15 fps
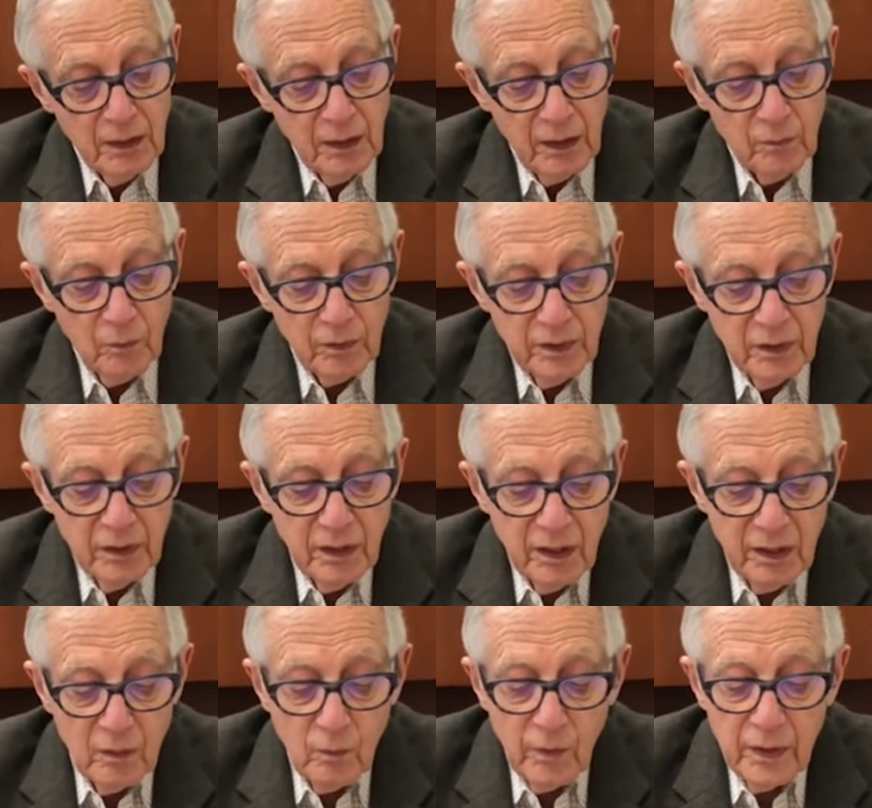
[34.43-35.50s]
and will
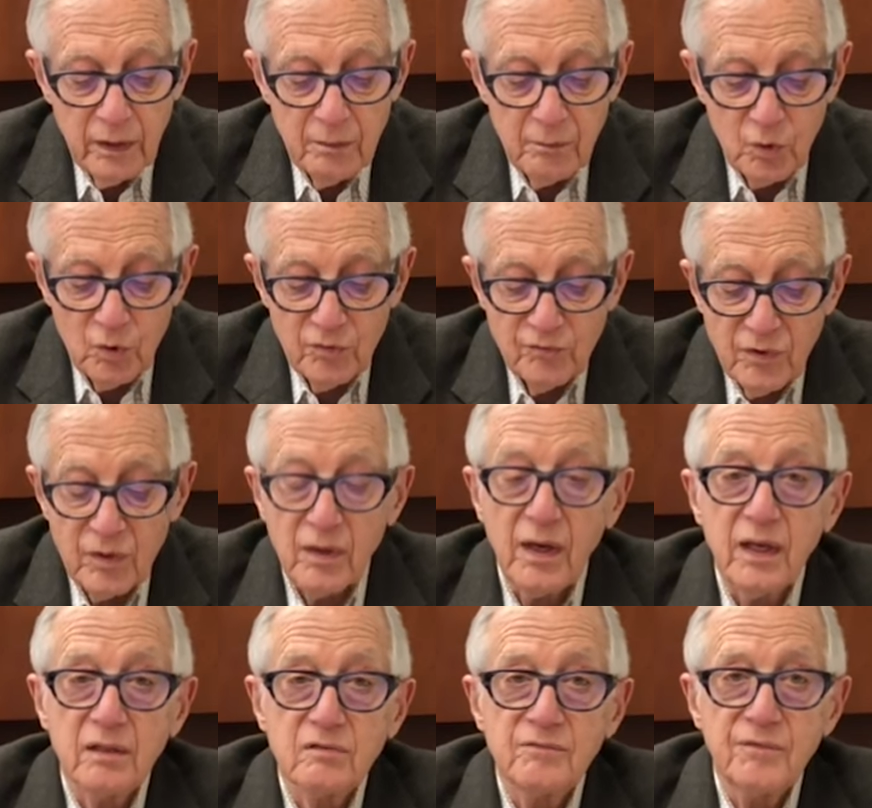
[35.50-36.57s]
indicate when to move to the
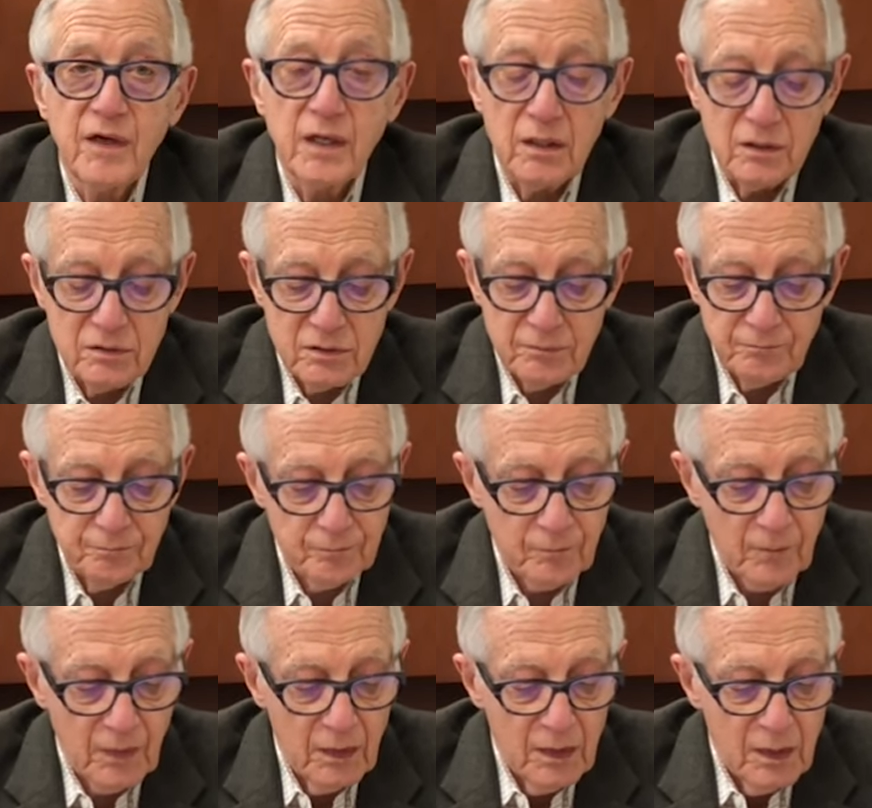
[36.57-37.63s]
next phase.
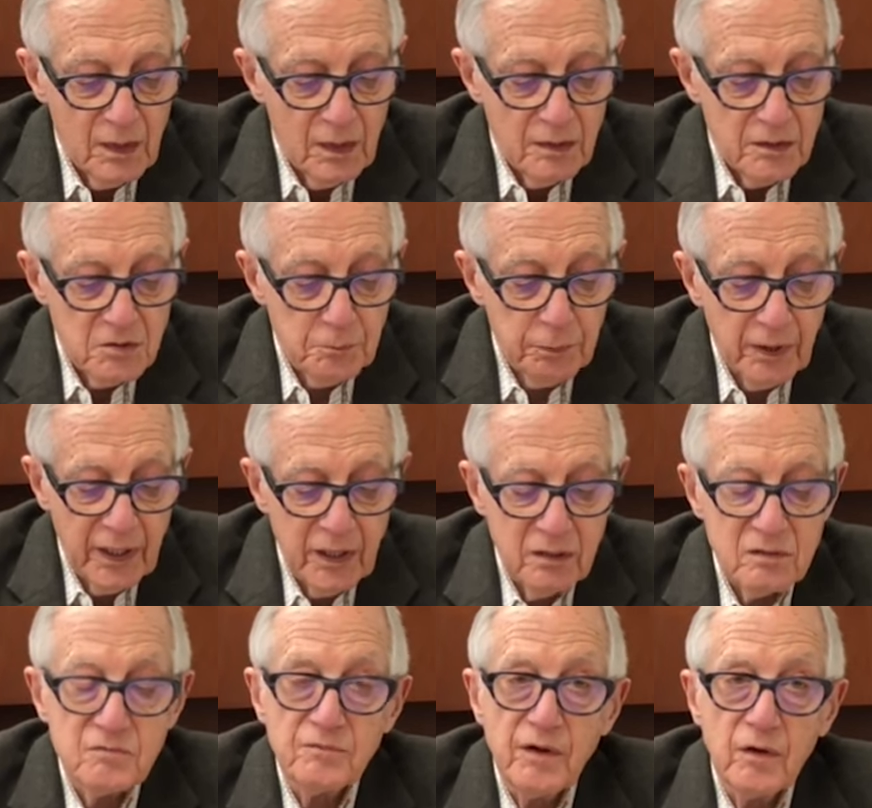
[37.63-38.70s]
This plan
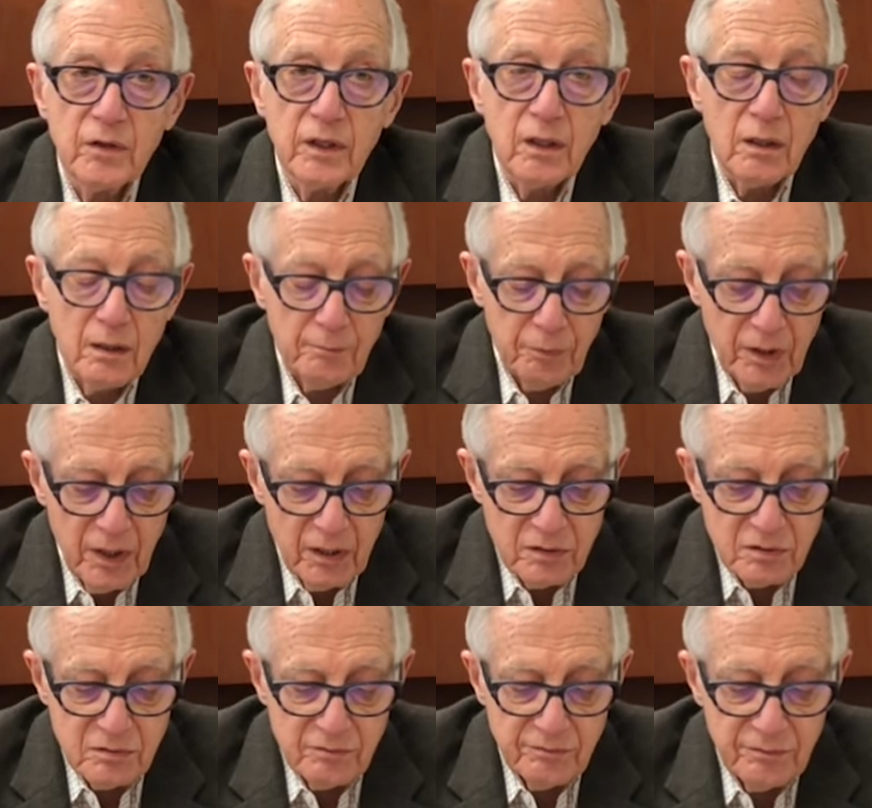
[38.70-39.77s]
is very
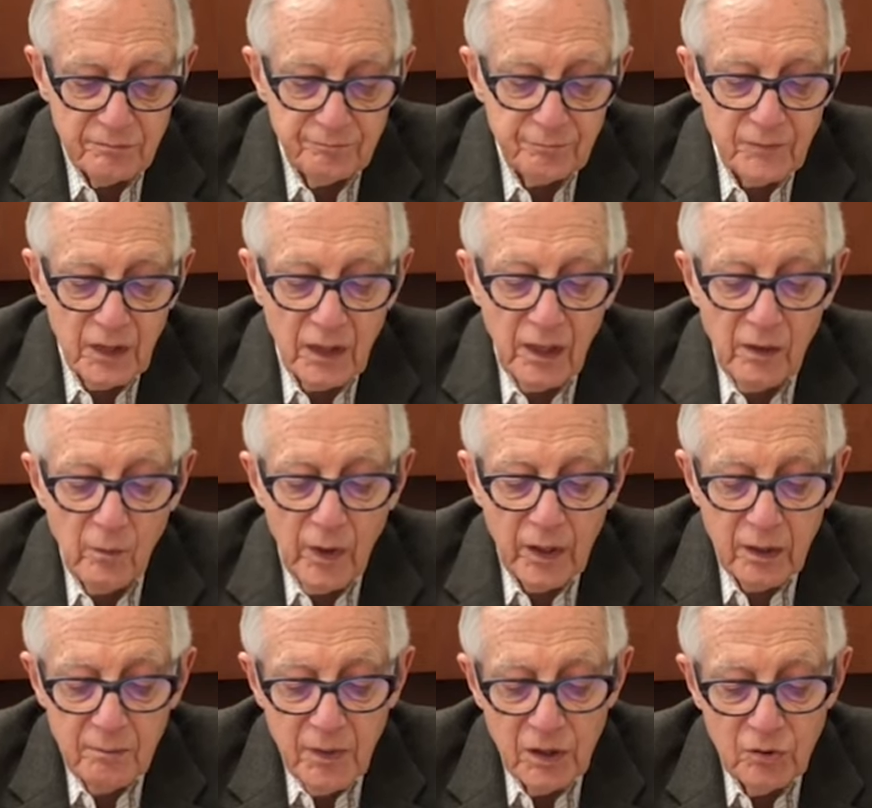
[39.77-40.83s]
comprehensive, and I
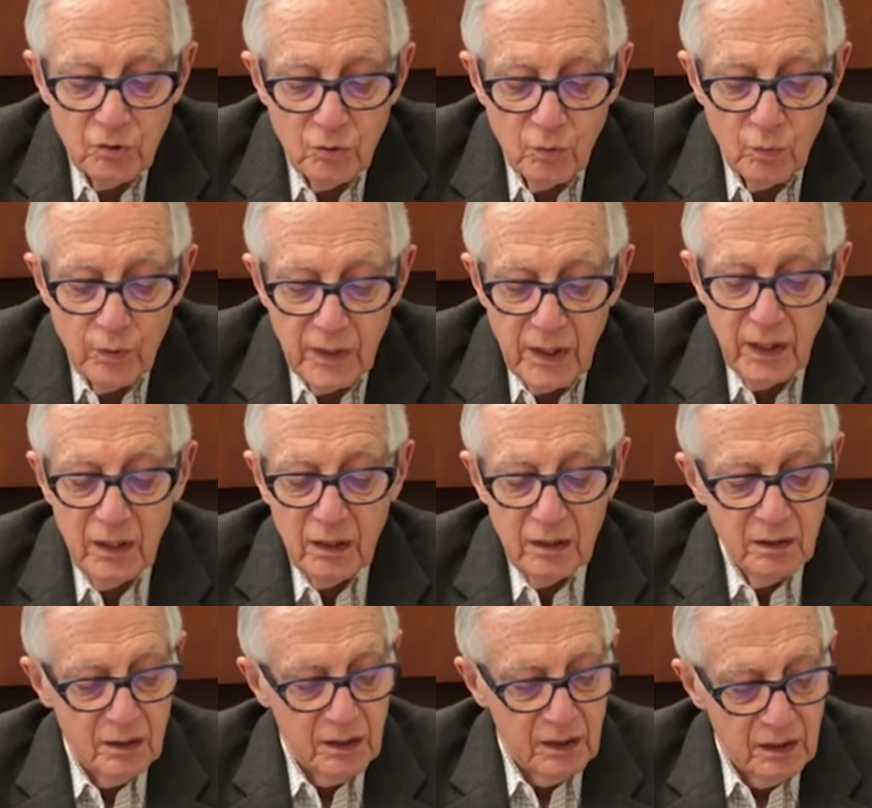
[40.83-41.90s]
recommend you read
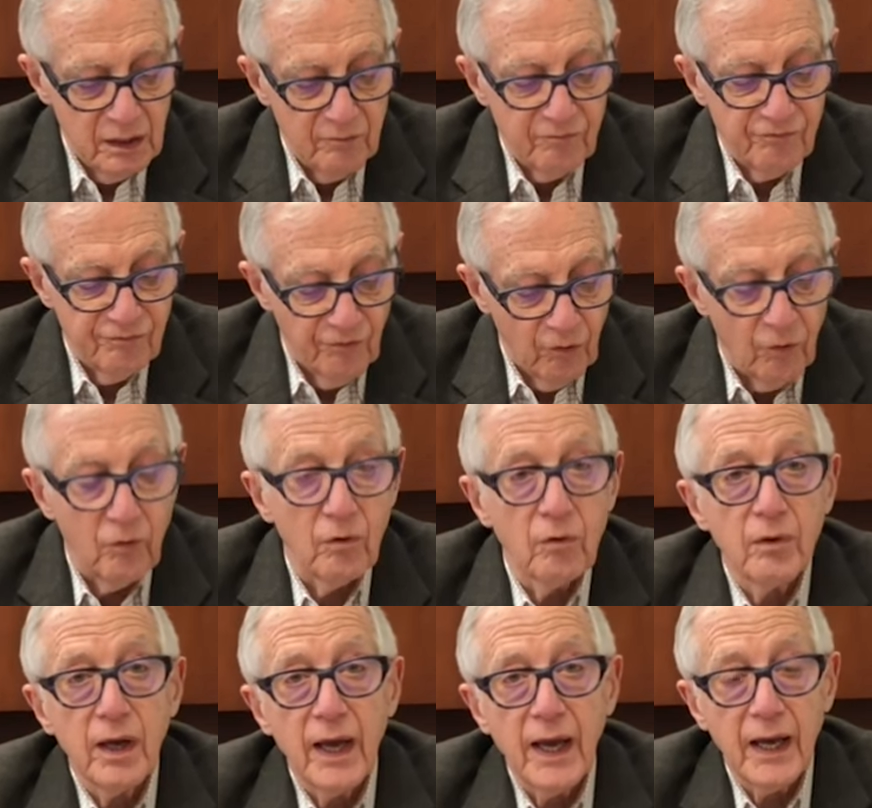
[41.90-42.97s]
it in
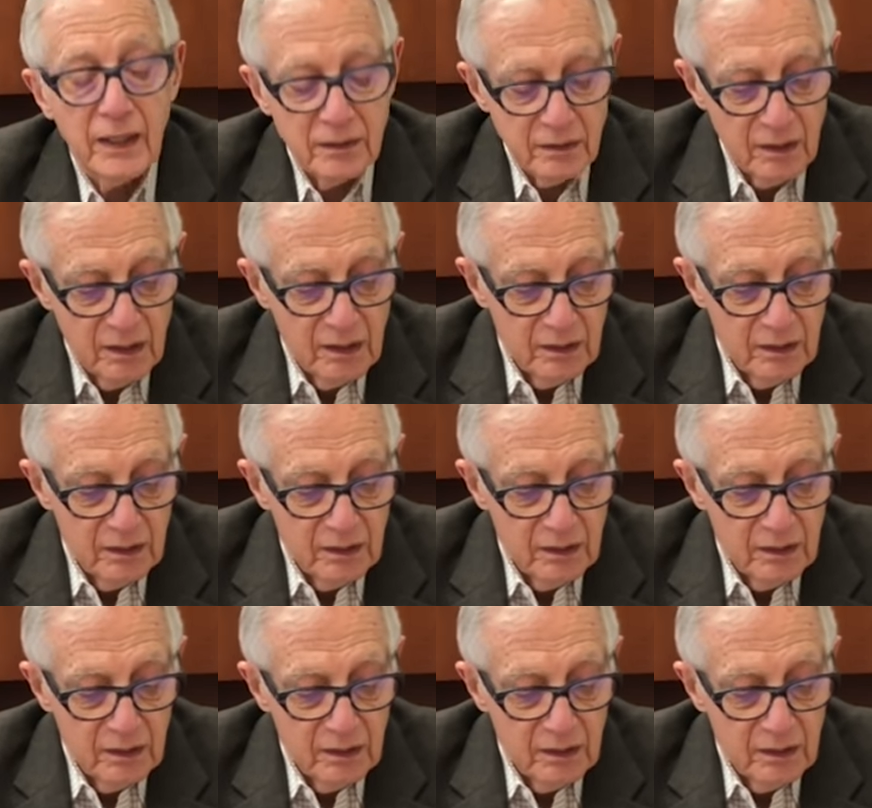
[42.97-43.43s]
full at